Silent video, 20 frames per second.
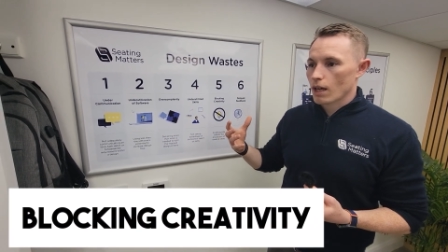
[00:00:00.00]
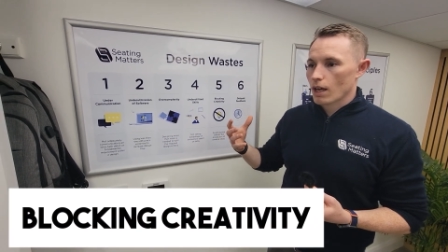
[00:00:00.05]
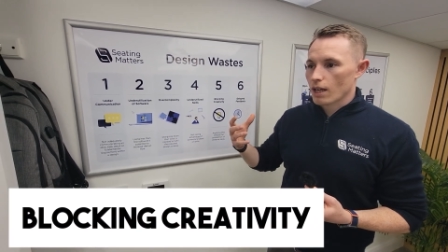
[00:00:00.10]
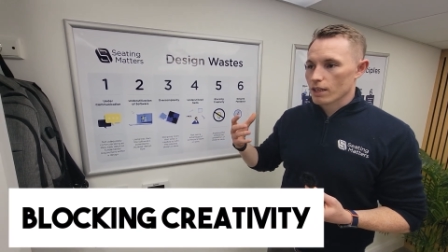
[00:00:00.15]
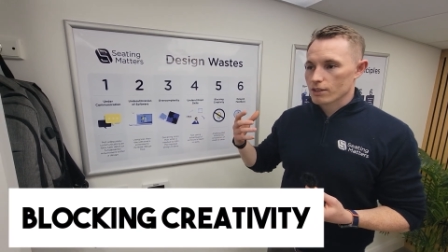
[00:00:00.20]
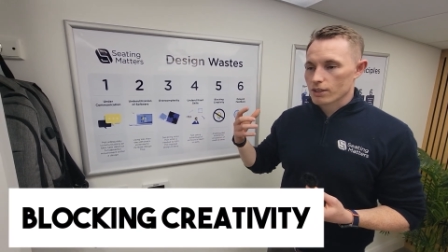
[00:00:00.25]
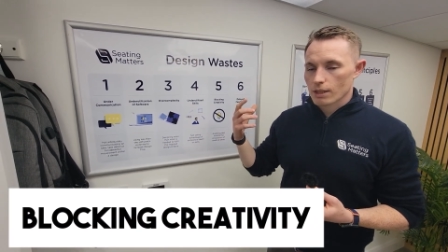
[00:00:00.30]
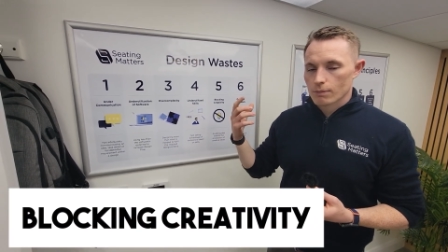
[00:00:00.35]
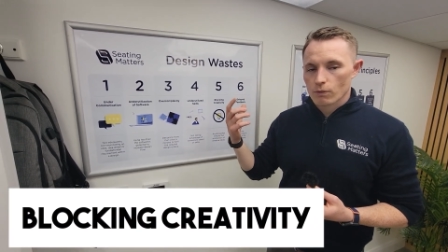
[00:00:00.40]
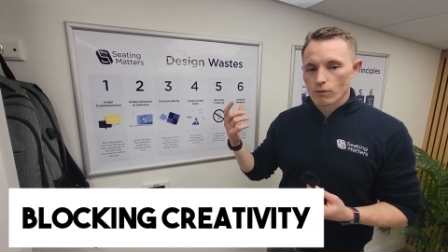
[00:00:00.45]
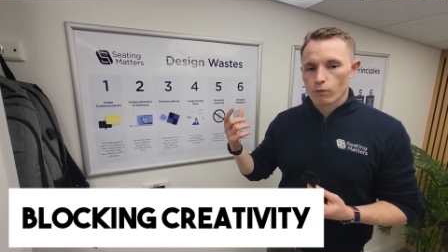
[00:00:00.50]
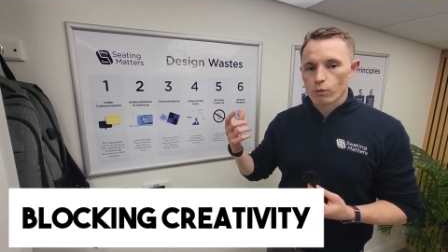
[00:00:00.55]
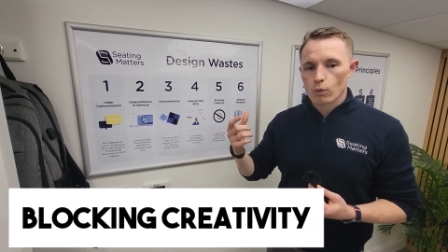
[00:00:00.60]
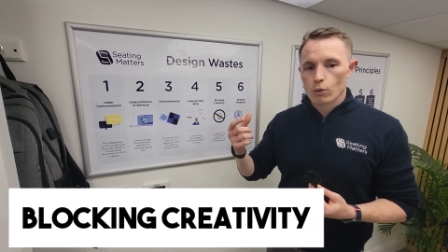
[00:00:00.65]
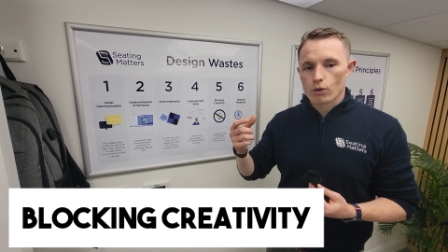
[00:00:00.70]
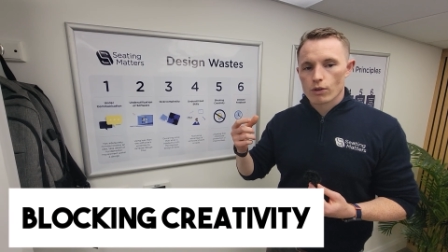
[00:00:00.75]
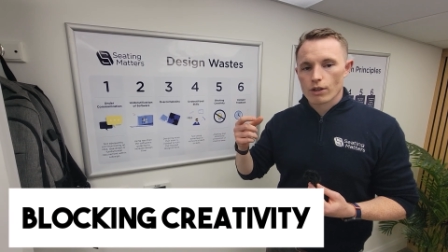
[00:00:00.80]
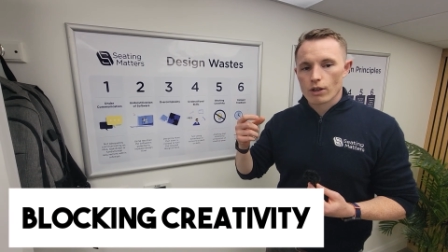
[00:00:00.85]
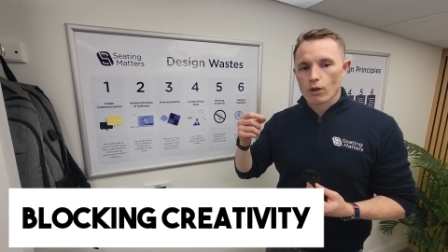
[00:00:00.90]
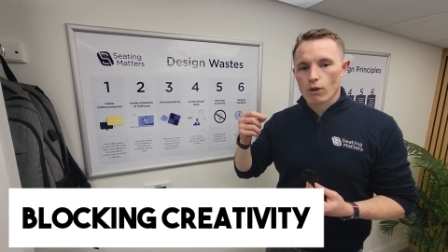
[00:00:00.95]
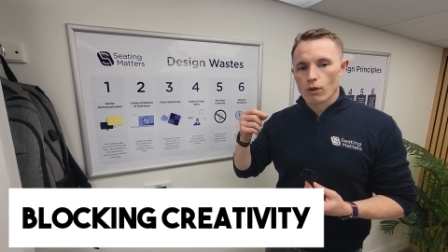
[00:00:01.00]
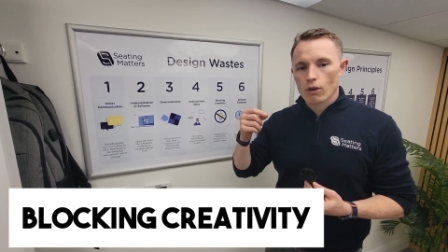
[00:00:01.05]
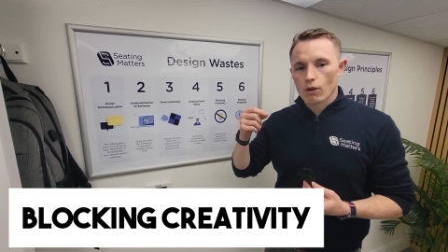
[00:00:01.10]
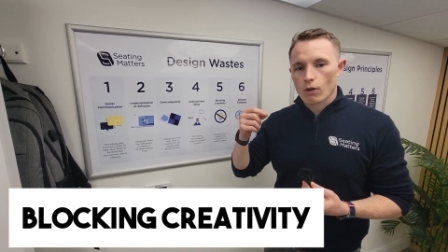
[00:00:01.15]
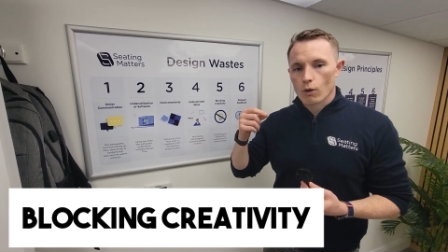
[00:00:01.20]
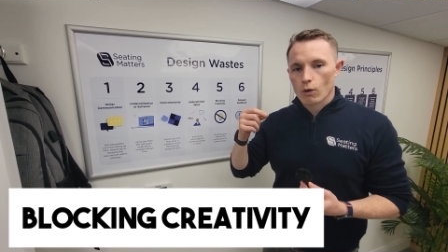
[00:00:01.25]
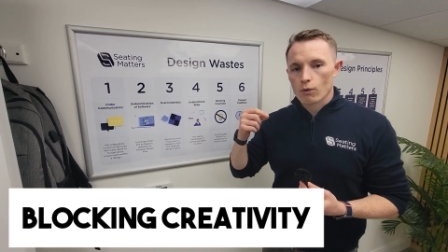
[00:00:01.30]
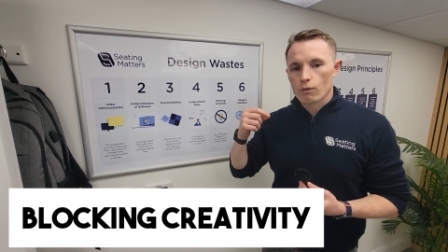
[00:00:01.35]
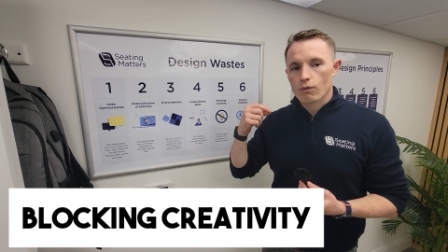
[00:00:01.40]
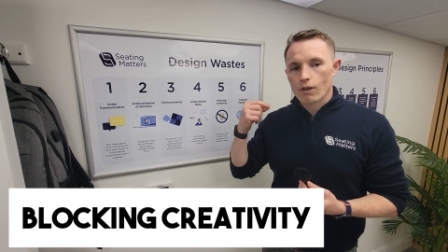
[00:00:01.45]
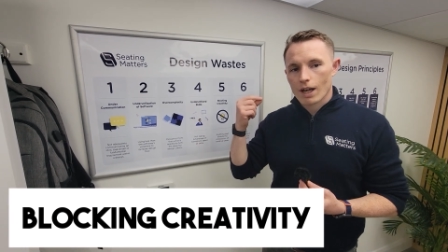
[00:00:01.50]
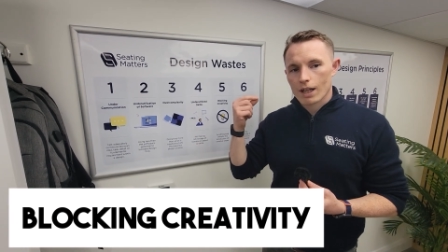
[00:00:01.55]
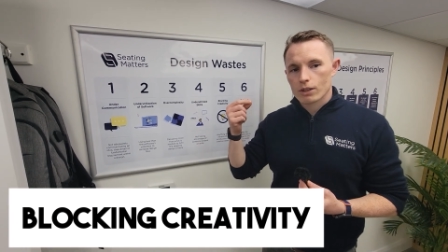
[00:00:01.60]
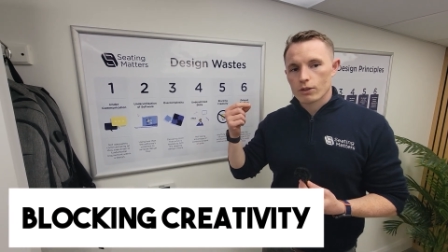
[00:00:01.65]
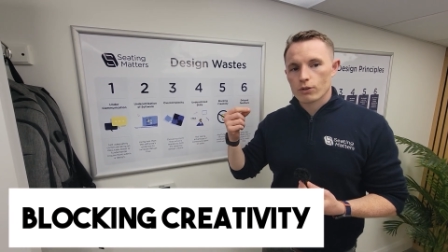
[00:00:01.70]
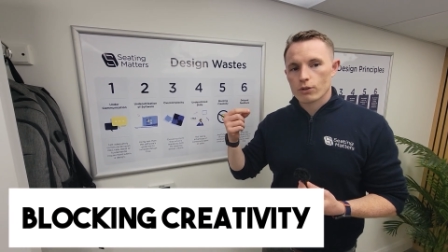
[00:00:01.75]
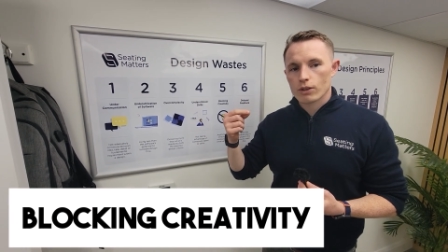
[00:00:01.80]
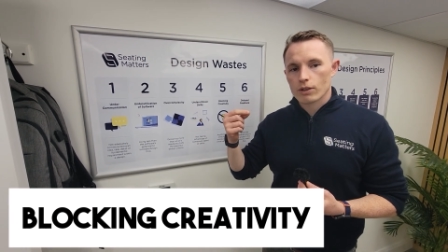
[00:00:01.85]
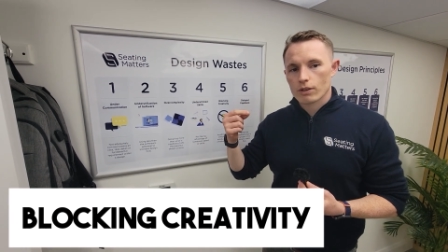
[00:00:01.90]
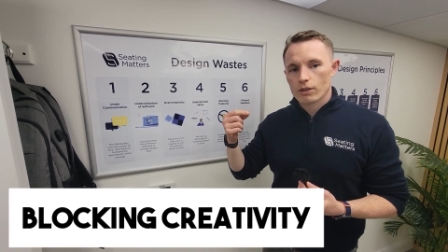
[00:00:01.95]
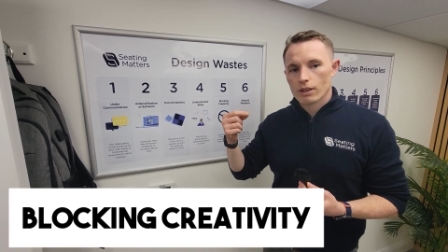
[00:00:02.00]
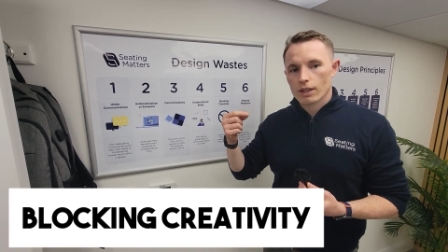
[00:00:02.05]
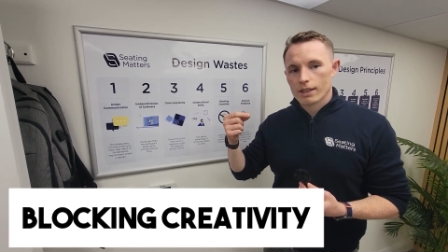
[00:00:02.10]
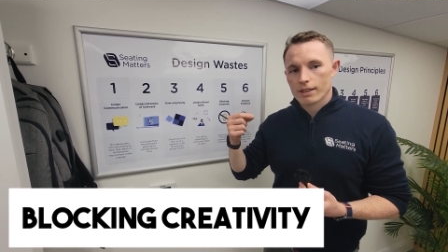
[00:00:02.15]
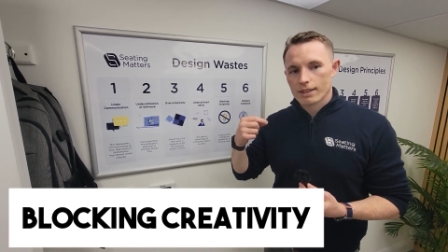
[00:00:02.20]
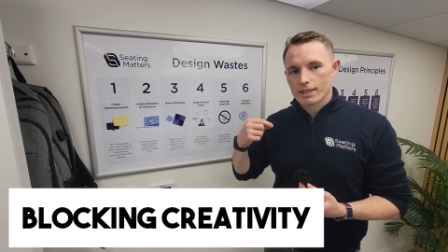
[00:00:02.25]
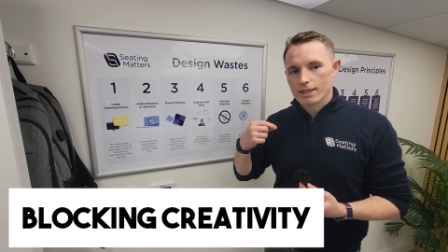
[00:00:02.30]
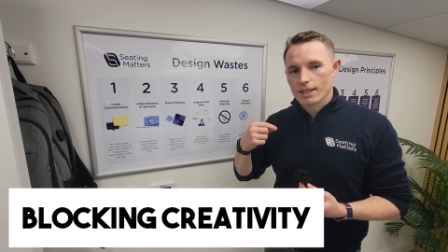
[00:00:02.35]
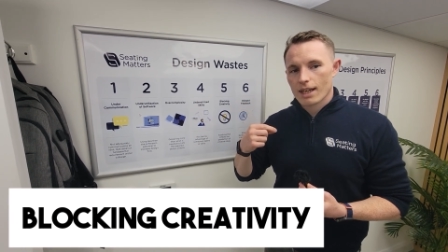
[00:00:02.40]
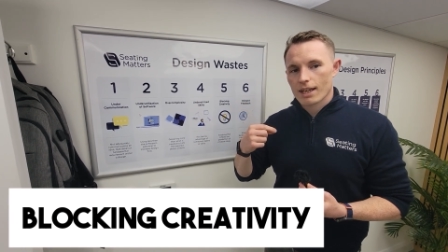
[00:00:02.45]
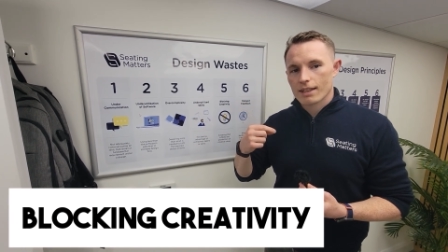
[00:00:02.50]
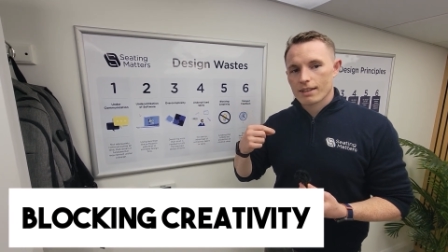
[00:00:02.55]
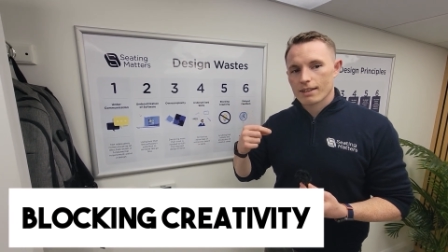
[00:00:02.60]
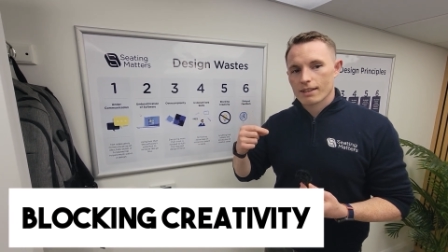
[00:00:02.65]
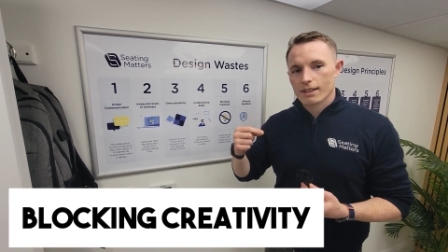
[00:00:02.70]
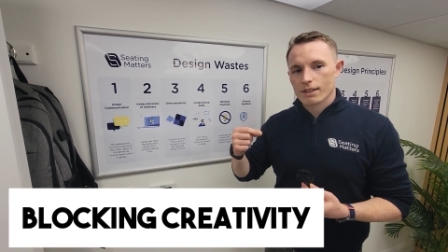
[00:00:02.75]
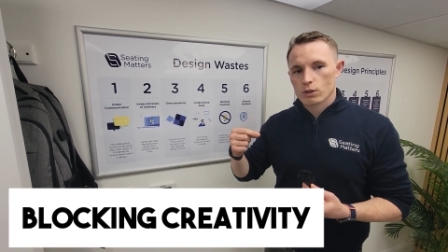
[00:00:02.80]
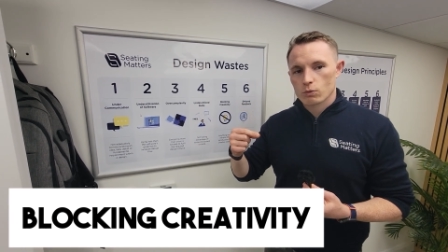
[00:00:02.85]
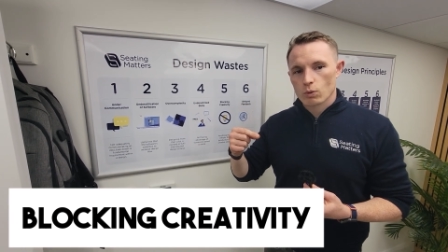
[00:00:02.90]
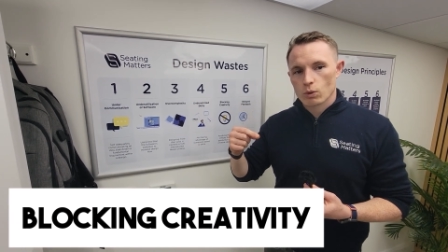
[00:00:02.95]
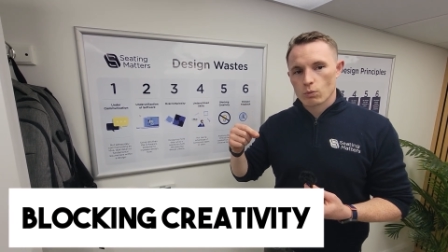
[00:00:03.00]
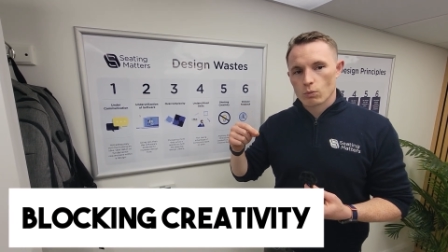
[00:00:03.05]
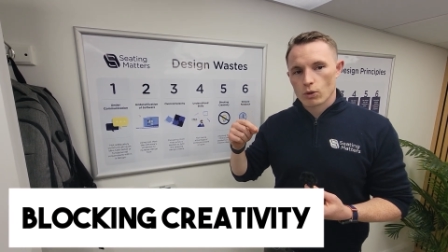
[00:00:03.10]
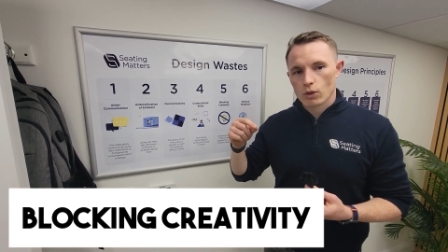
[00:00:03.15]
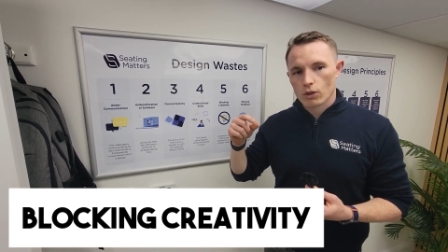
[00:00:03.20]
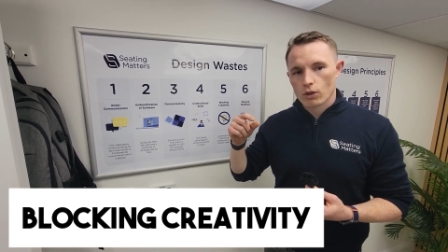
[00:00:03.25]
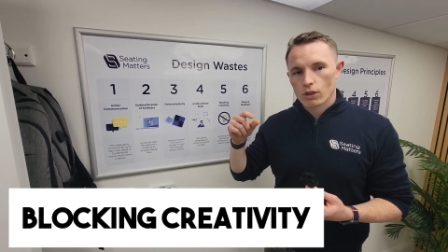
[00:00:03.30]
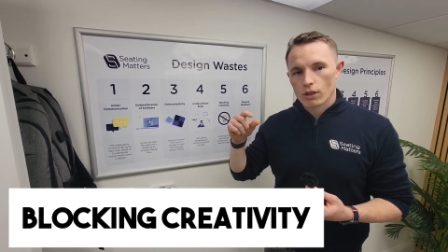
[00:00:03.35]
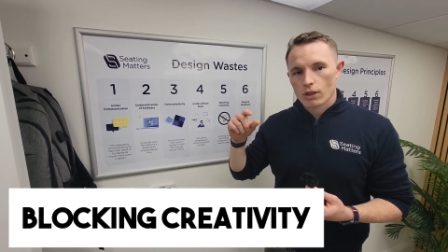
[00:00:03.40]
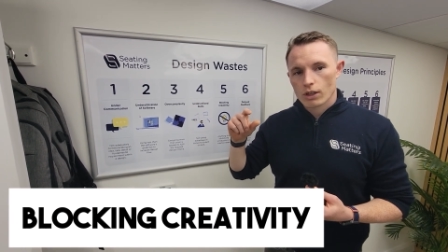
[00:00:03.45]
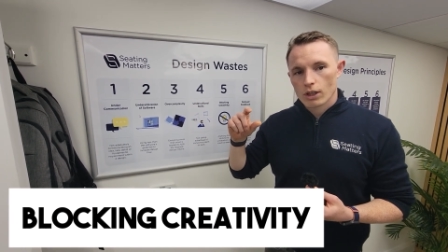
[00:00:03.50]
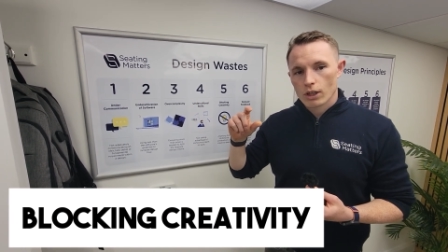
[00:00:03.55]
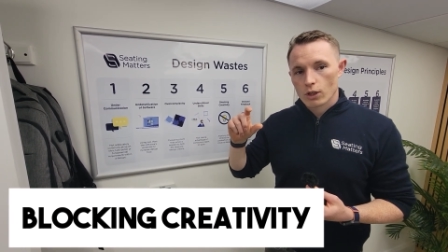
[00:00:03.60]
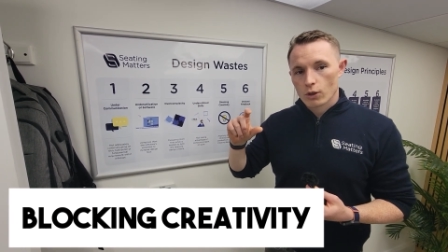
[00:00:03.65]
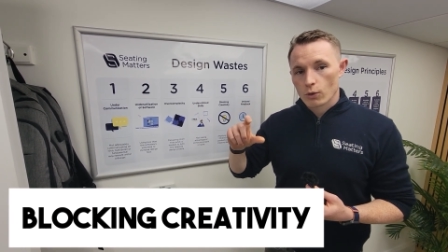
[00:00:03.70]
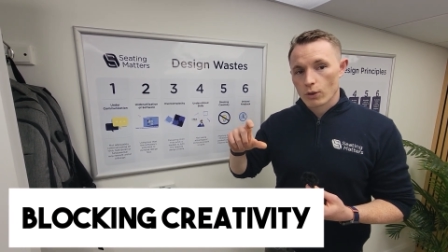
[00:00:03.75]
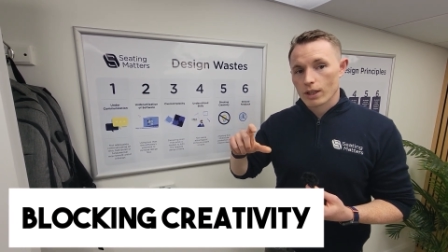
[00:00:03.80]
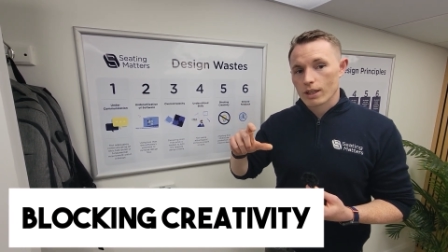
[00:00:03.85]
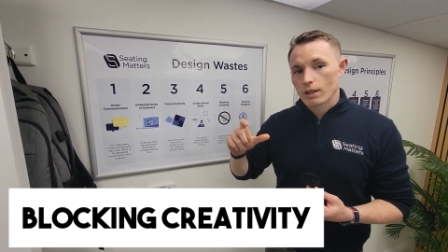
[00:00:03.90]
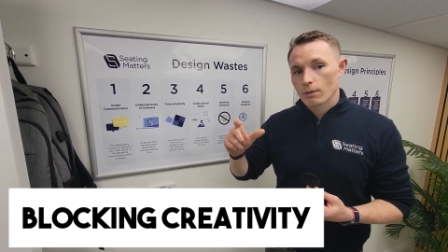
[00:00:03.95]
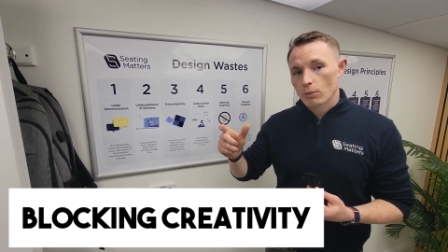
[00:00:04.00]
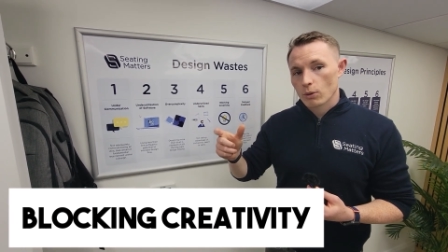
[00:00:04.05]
I said before that our value in design is when we're creating a